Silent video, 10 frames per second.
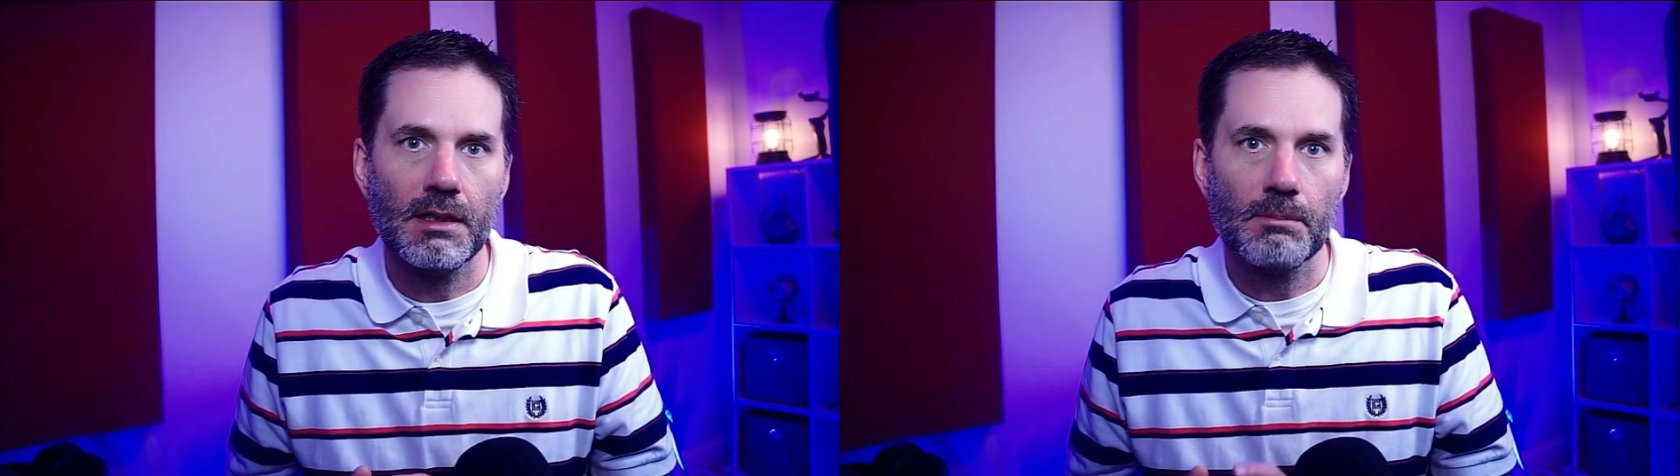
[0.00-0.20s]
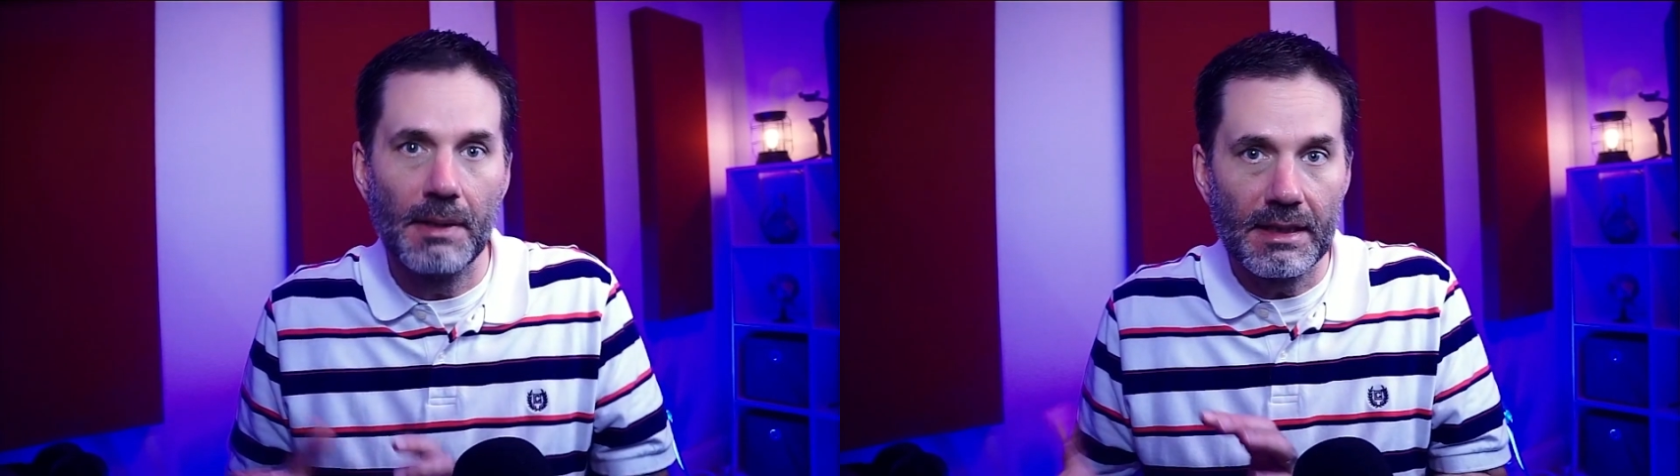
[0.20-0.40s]

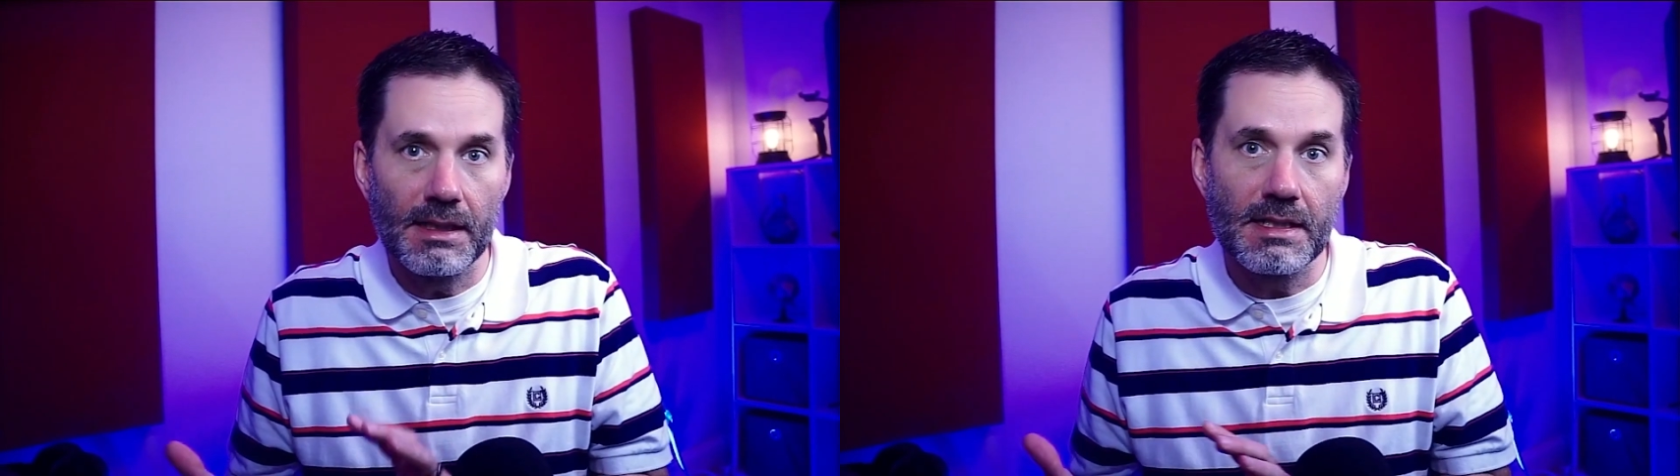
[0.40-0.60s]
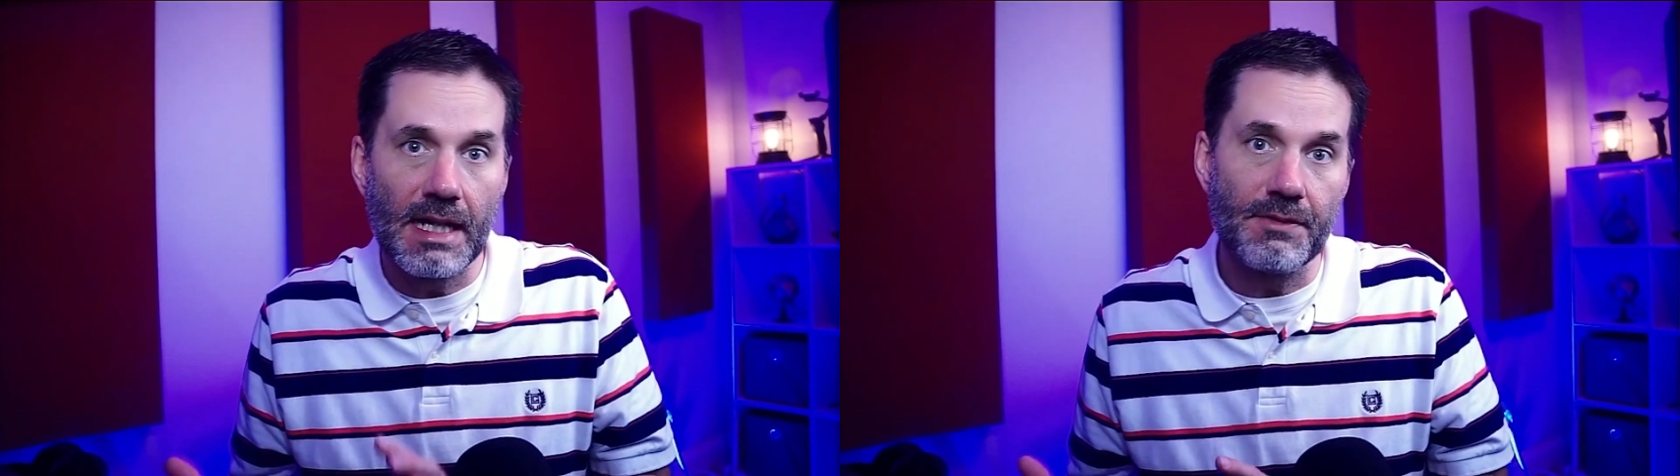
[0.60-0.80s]
but it
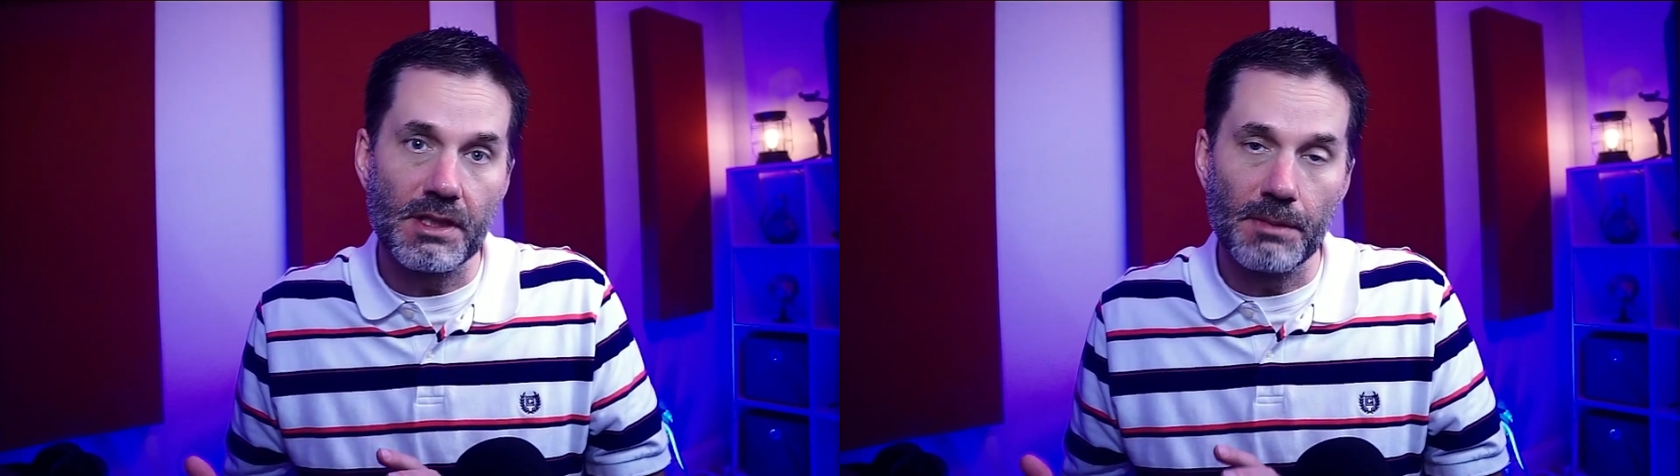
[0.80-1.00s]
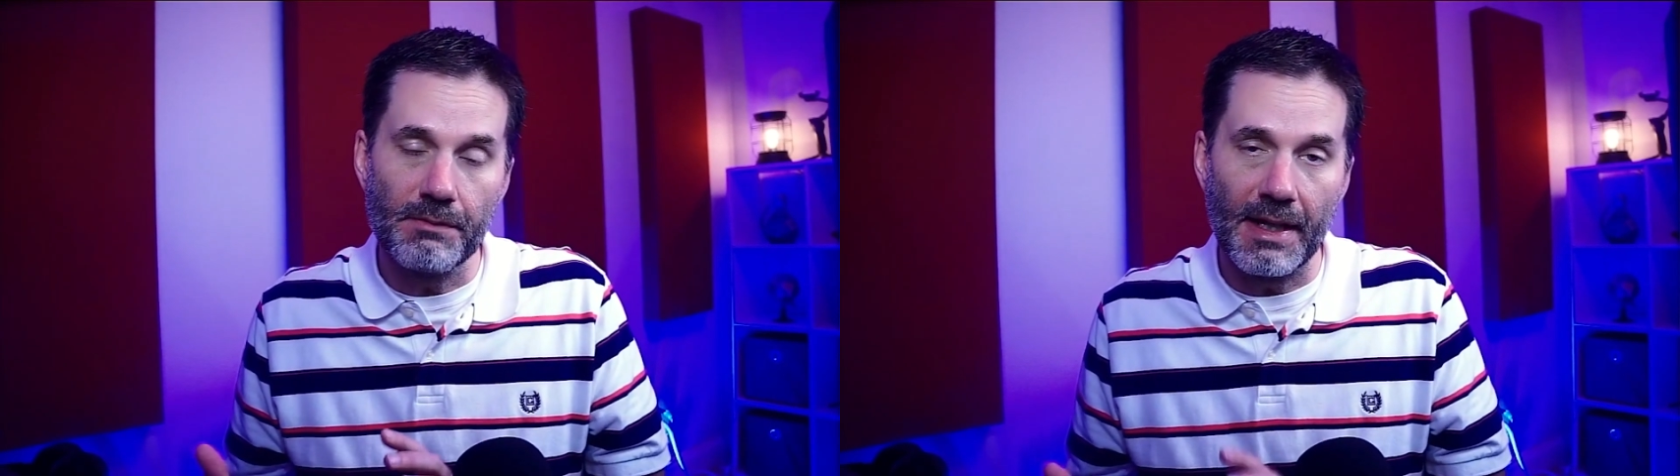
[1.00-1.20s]
does have
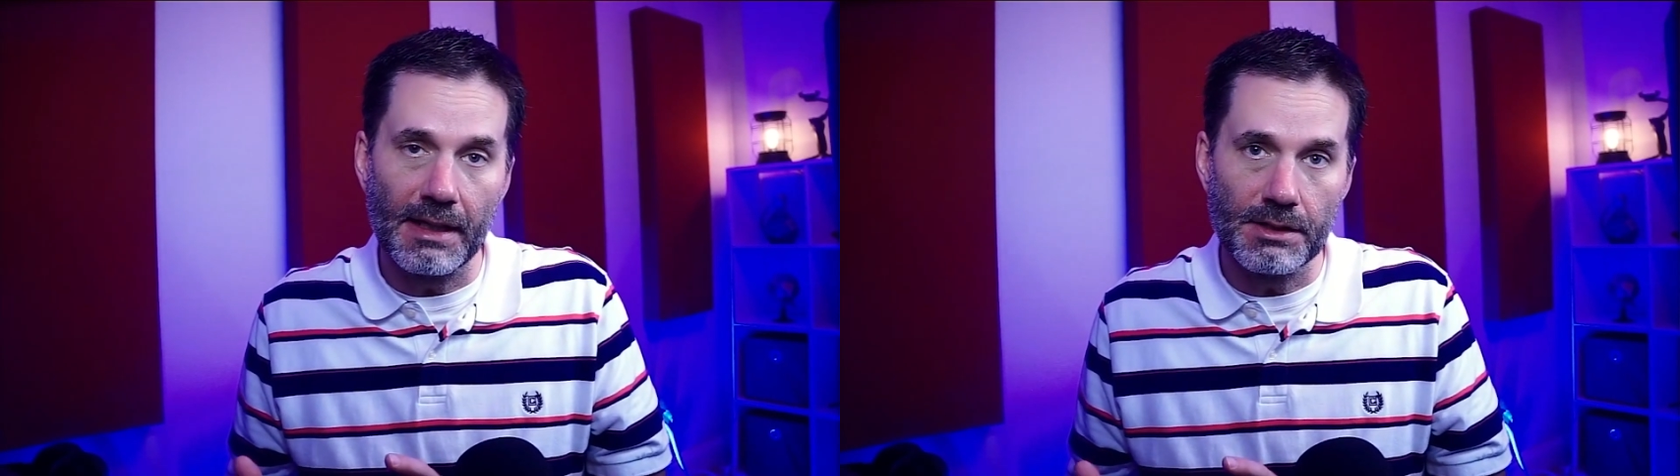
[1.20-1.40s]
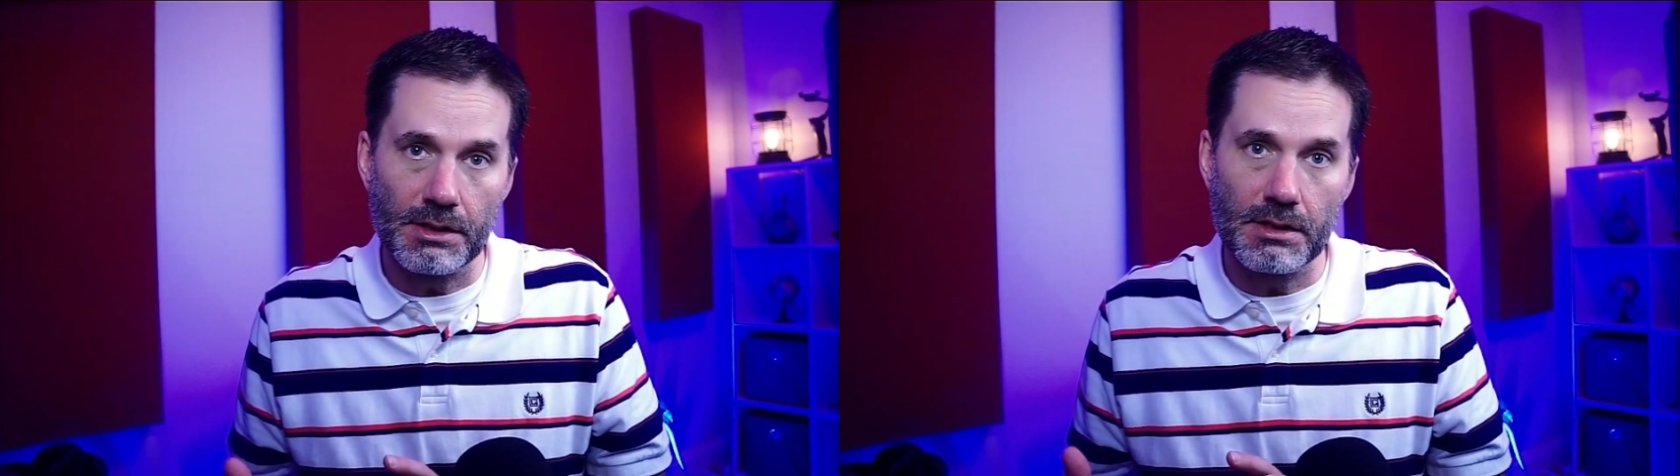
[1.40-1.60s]
some
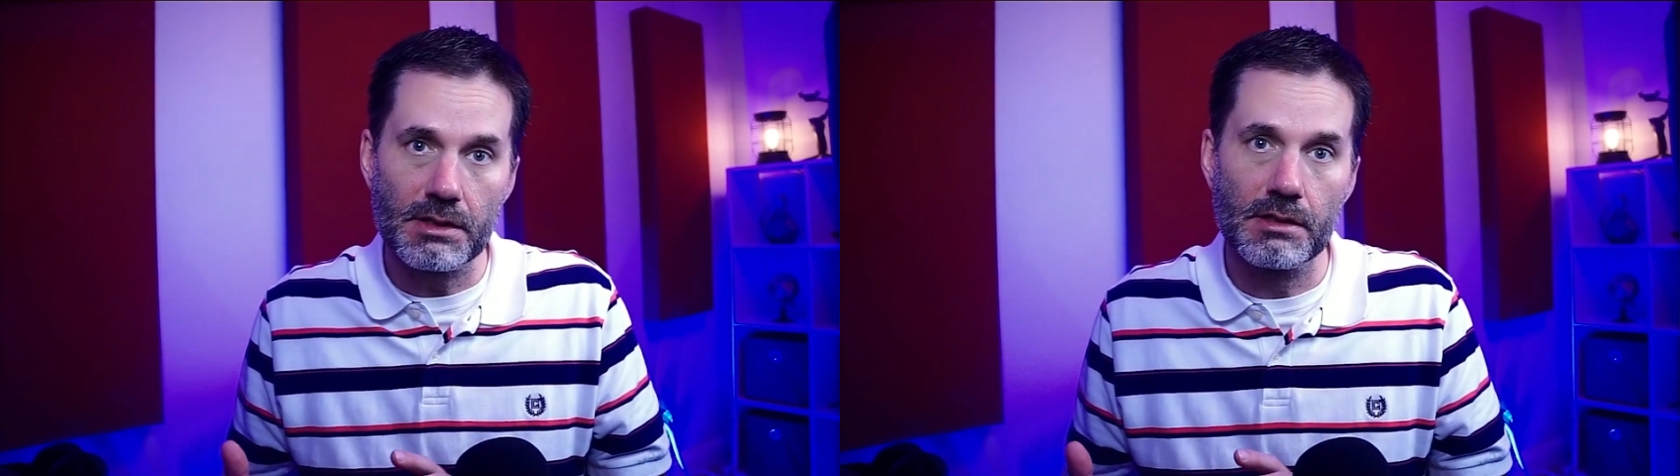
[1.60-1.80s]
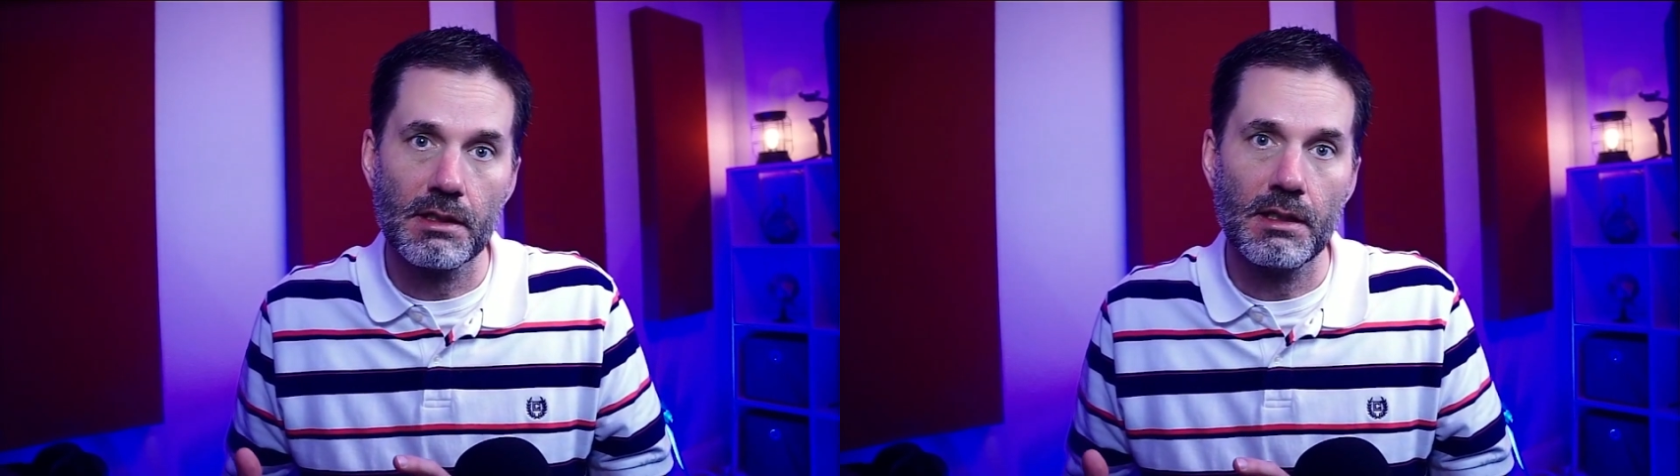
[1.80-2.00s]
advantages.